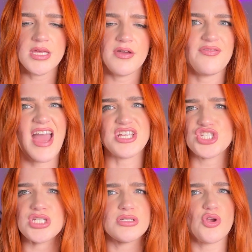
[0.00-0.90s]

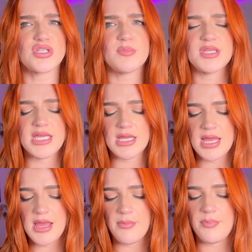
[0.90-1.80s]
Fashion or something,
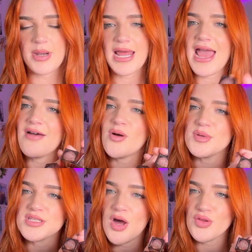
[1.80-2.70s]
but I have
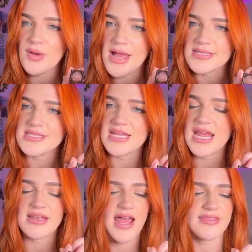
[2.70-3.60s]
almost all the rest,
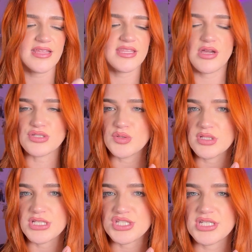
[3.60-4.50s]
and I think they are so
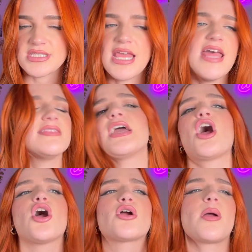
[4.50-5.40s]
delicious. They
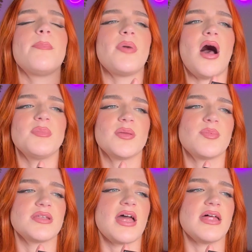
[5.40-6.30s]
are balmy
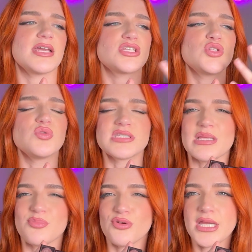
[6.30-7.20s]
but not too
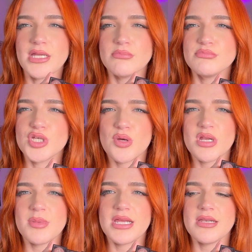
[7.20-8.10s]
slippery, you know what I
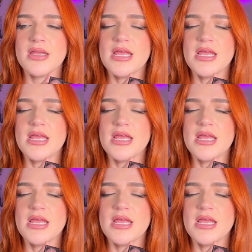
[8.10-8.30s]
mean?